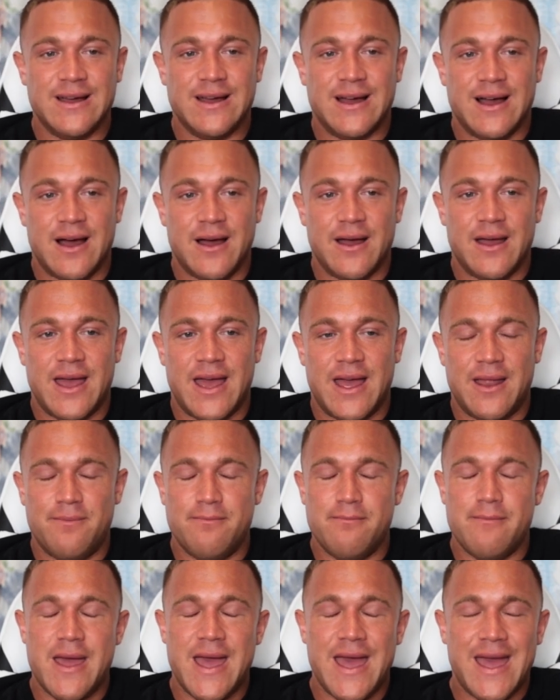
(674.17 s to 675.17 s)

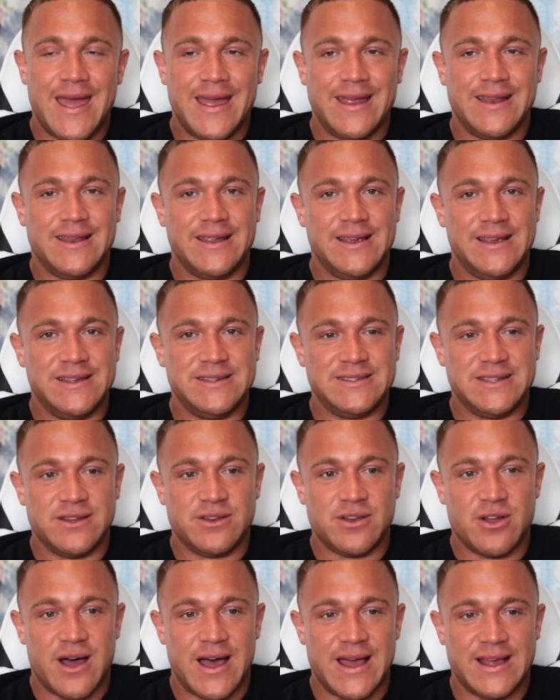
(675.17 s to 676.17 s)
And man, is
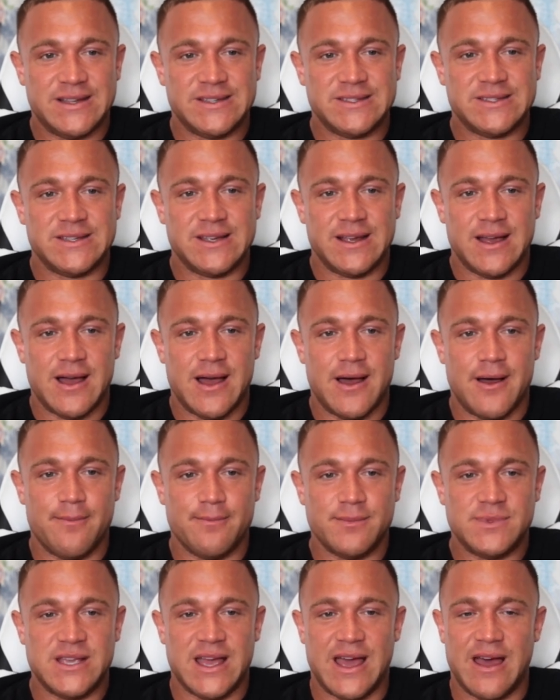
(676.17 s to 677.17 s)
it nice
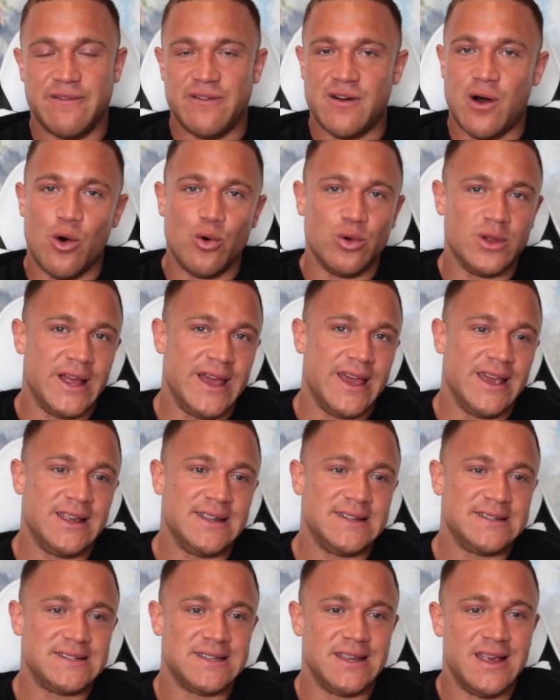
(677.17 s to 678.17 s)
to have whole
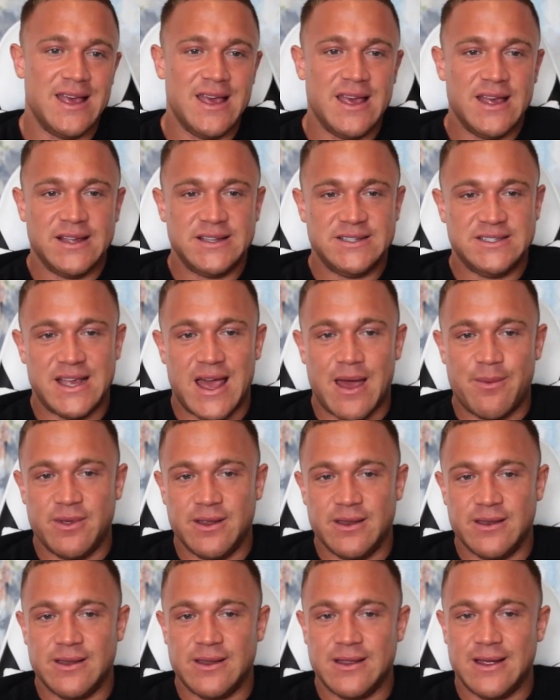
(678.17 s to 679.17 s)
eggs,
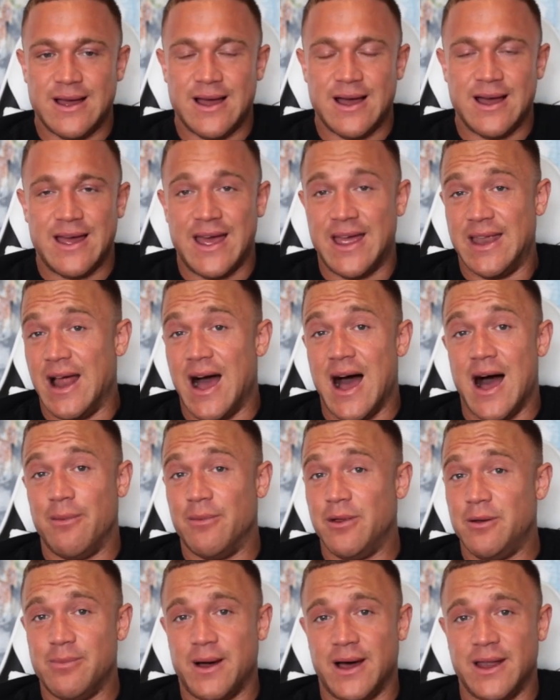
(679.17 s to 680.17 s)
salmon and
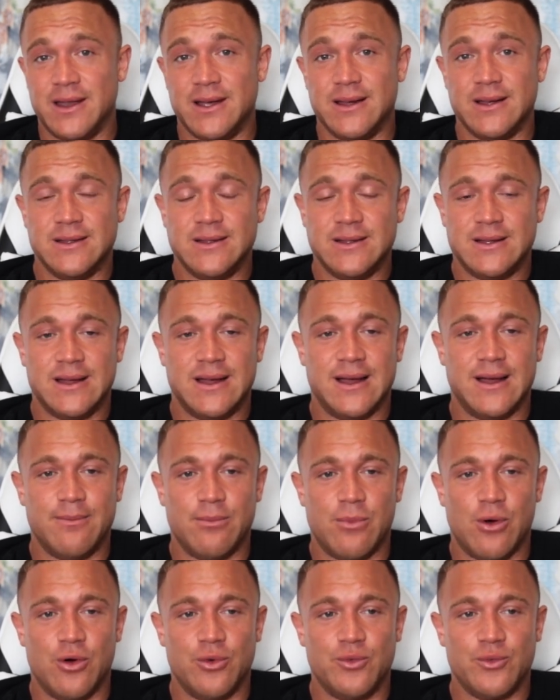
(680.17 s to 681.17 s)
almond butter
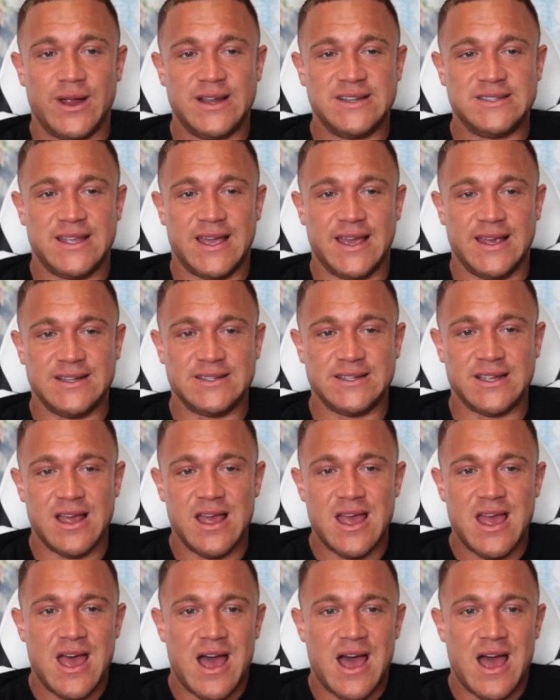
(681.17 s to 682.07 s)
on rest days.